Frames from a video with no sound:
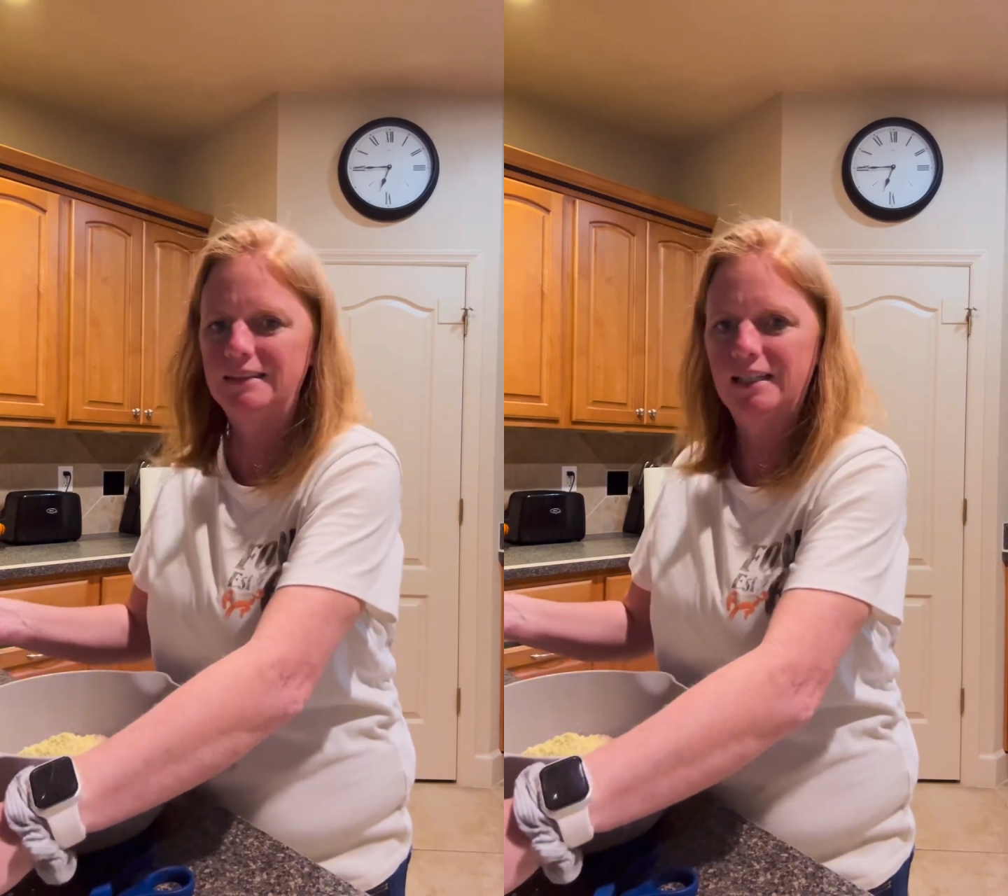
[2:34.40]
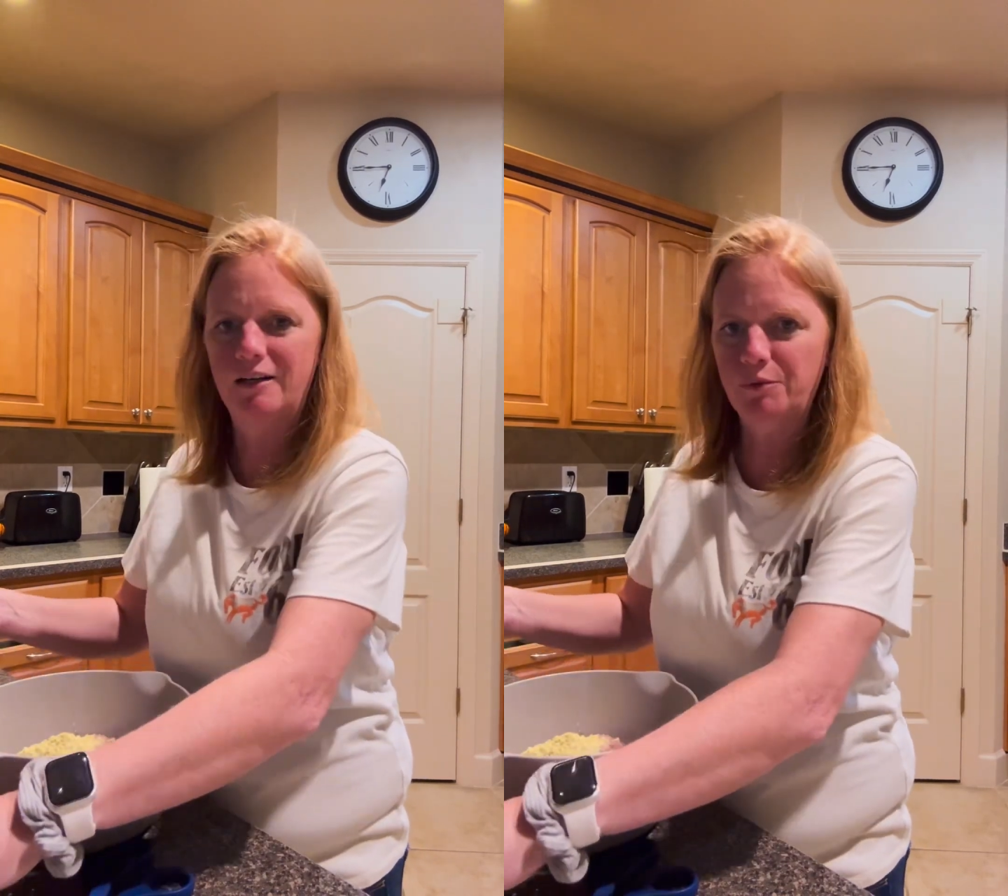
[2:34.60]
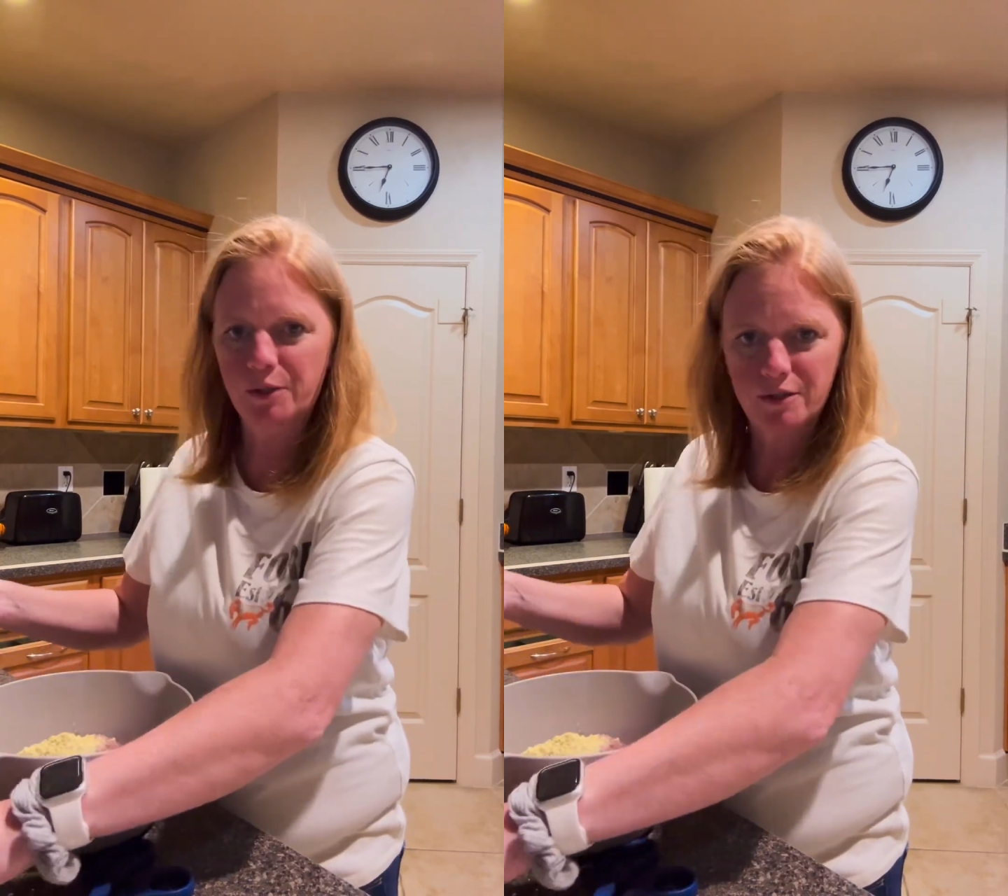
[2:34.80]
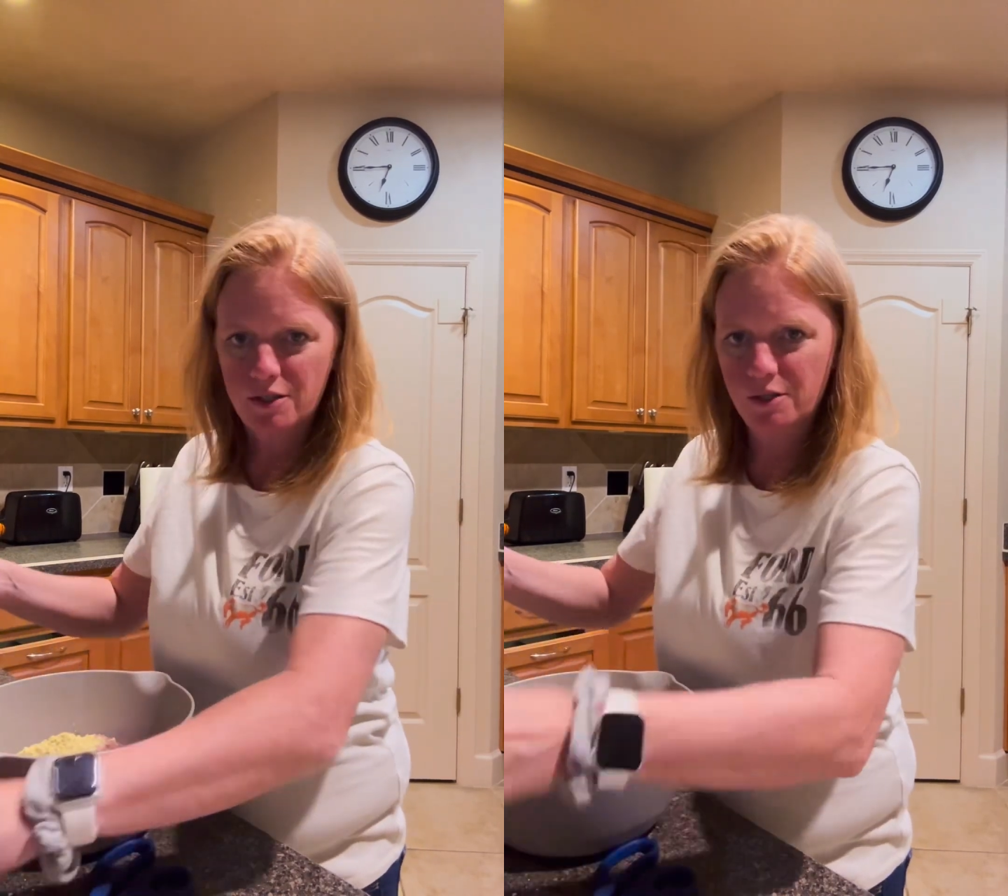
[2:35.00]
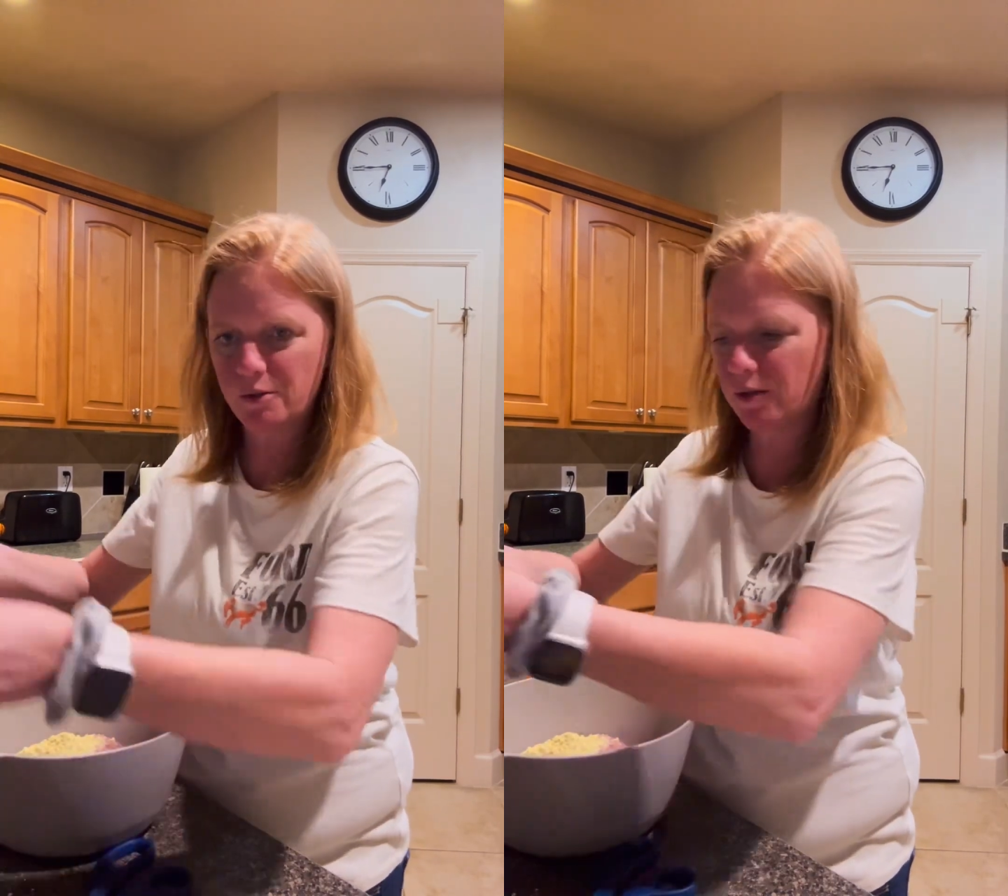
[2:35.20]
I worked
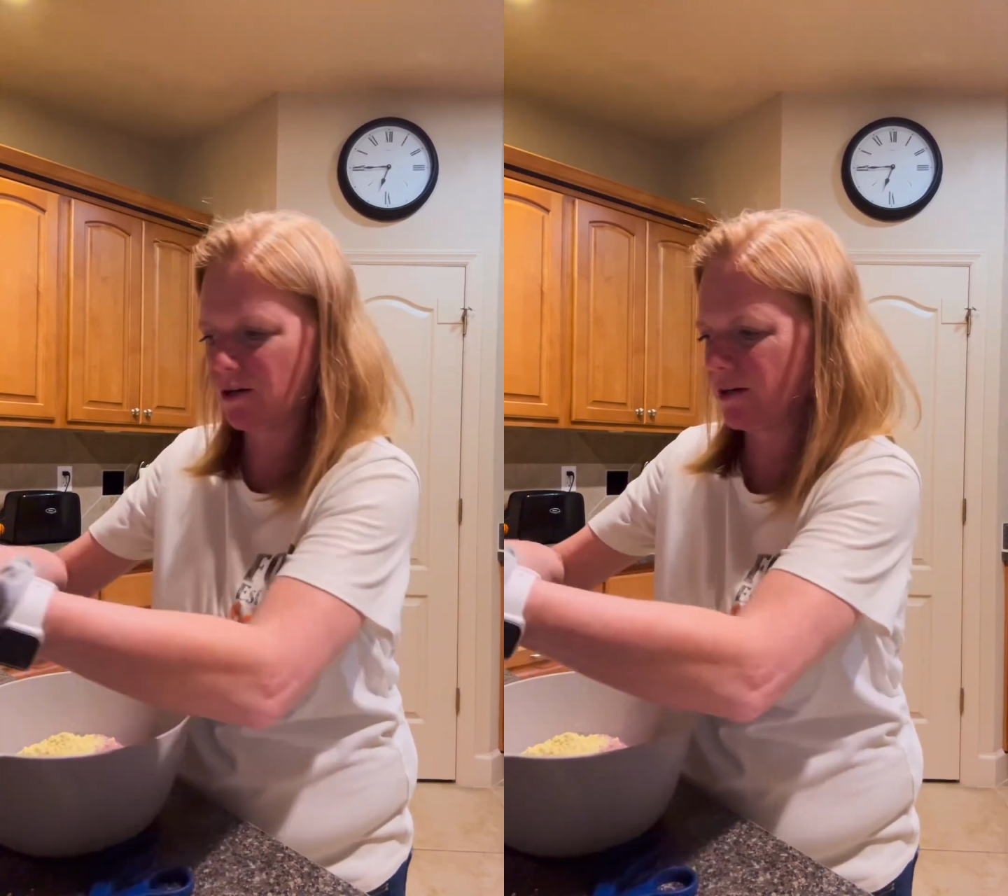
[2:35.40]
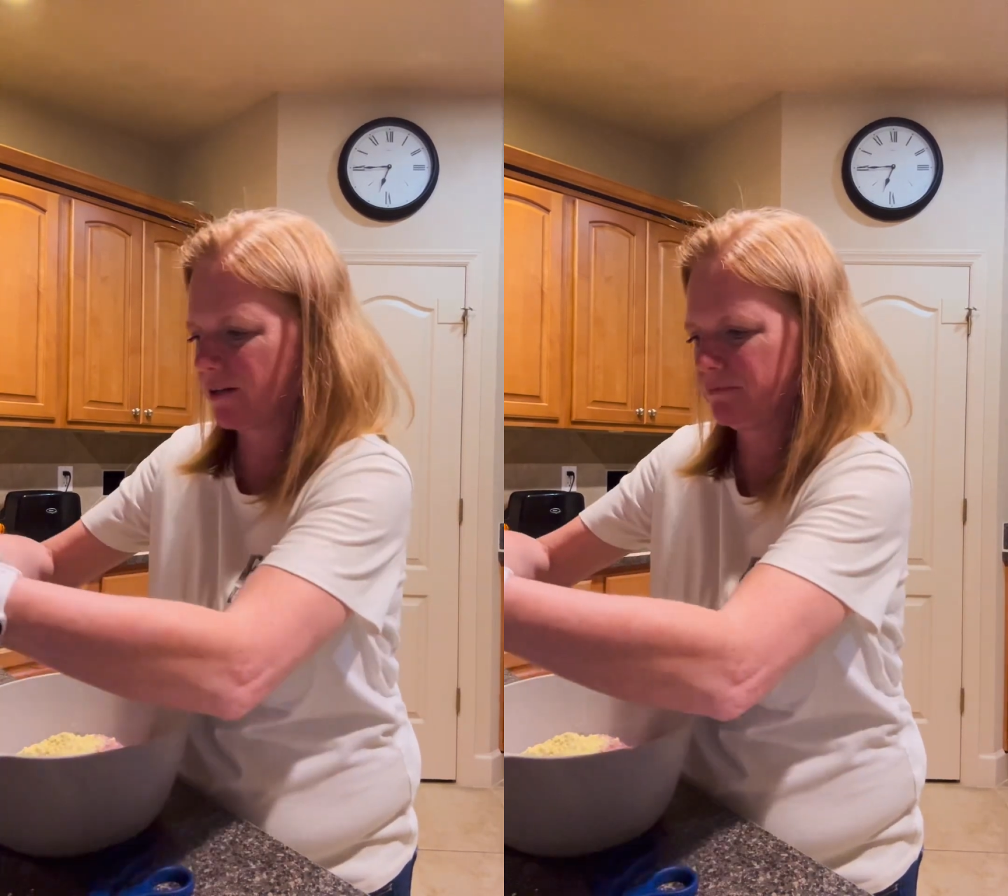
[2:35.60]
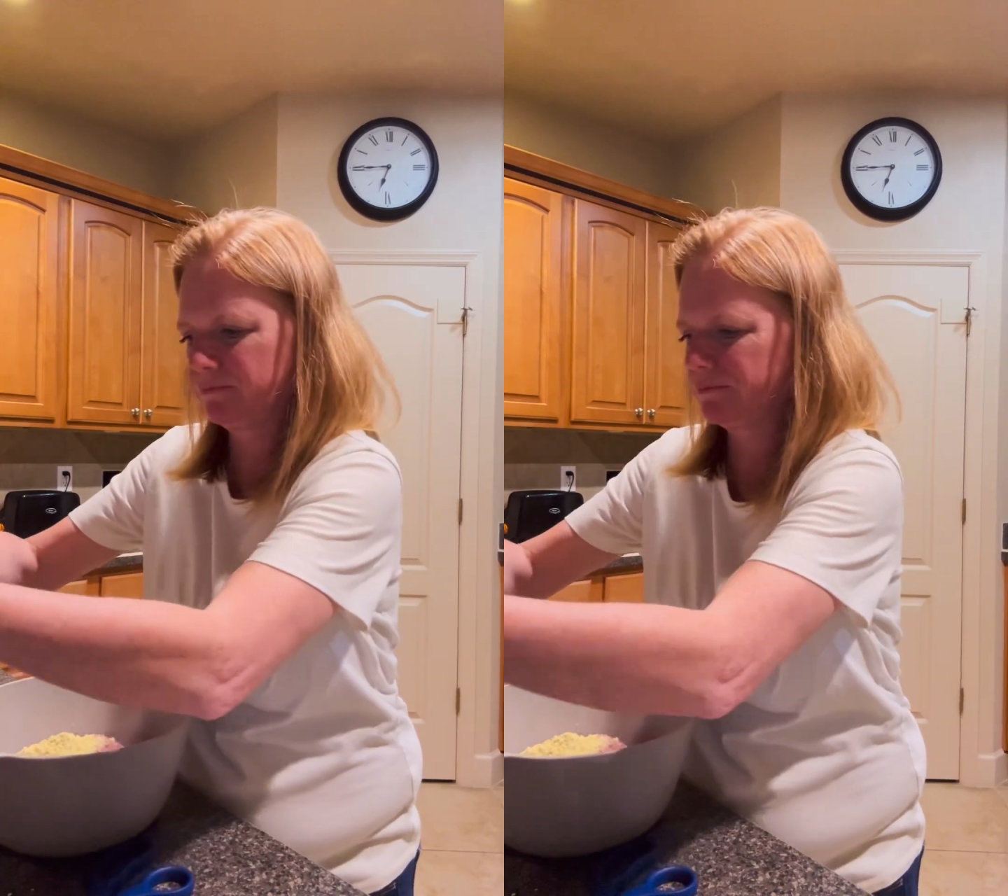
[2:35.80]
too long.